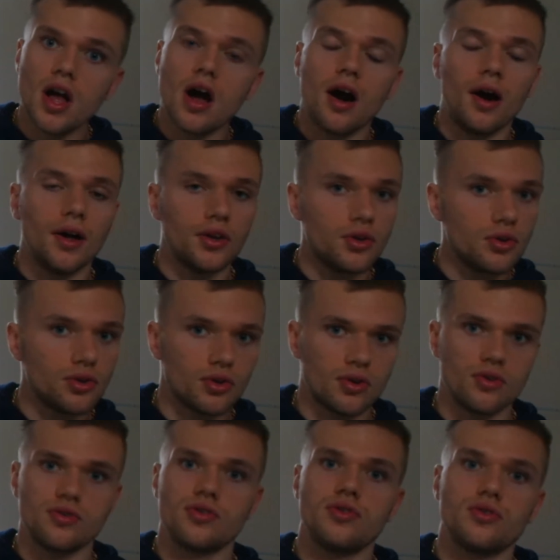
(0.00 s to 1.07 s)
I couldn't
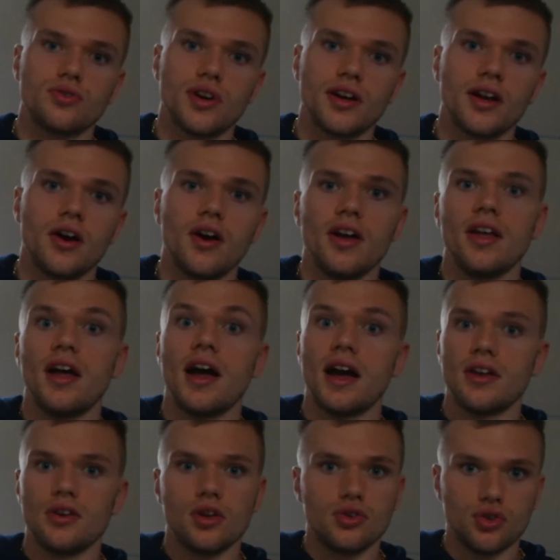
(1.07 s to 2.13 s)
concentrate. I had
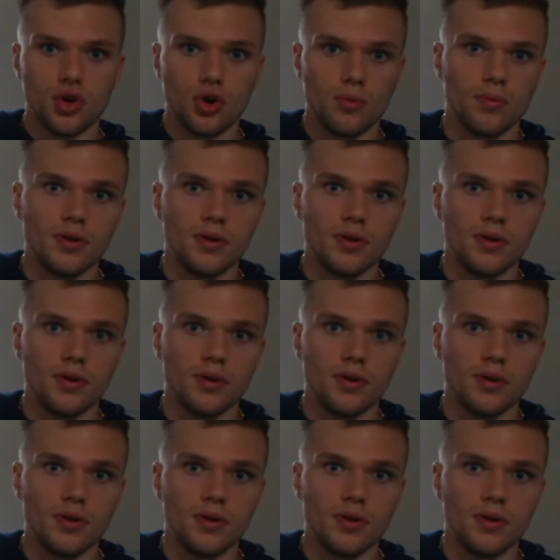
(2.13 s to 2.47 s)
a job